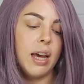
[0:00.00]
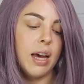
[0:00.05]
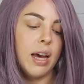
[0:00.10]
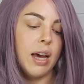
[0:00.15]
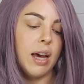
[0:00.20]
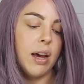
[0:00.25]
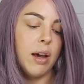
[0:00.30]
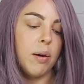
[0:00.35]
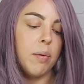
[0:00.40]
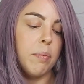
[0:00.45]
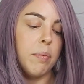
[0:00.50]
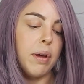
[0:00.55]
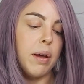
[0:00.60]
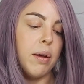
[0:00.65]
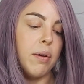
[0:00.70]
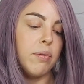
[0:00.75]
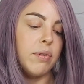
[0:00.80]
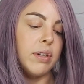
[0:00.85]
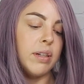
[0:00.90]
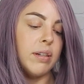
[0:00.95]

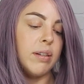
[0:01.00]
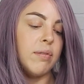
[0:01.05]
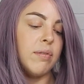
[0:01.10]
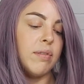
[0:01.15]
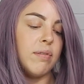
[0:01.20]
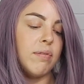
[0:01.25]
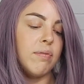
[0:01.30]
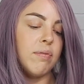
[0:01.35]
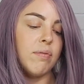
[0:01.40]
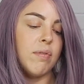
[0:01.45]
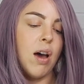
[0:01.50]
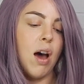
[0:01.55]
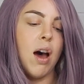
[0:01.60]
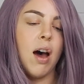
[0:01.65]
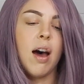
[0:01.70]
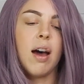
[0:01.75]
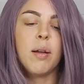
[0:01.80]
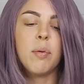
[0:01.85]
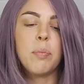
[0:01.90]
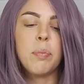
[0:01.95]

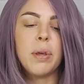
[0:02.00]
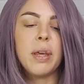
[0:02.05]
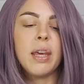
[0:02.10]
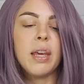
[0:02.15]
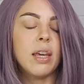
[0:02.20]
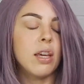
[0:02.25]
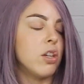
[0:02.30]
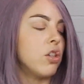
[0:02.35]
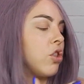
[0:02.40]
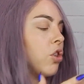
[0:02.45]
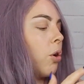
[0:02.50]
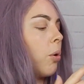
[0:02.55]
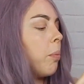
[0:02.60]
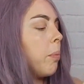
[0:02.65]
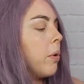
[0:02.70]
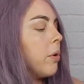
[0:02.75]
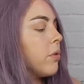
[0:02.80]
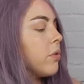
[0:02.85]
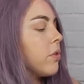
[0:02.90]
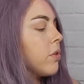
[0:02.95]
Hot pinkish
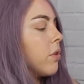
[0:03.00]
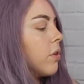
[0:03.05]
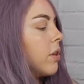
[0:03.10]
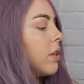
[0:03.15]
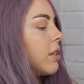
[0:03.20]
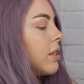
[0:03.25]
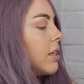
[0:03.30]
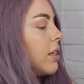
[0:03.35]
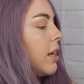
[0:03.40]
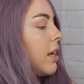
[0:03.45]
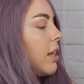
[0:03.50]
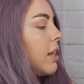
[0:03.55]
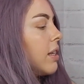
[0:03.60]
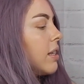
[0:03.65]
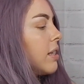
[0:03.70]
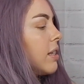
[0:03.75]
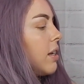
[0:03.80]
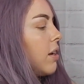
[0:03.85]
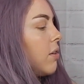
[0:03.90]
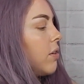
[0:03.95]
almost. So let's lay
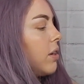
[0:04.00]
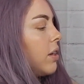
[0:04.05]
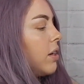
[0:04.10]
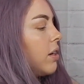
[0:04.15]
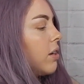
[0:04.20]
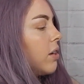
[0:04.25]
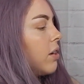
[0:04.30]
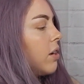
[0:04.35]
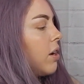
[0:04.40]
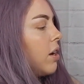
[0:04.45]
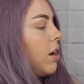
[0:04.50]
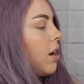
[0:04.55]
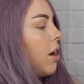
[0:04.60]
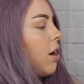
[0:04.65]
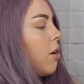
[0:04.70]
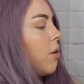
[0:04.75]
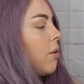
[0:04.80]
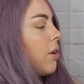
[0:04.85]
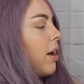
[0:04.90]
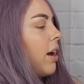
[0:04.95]
this down here.
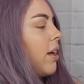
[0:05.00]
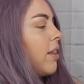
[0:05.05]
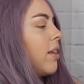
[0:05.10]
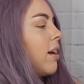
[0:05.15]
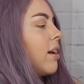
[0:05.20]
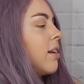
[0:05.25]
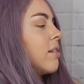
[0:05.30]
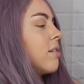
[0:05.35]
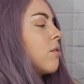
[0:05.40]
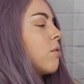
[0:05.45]
Oh yeah, that is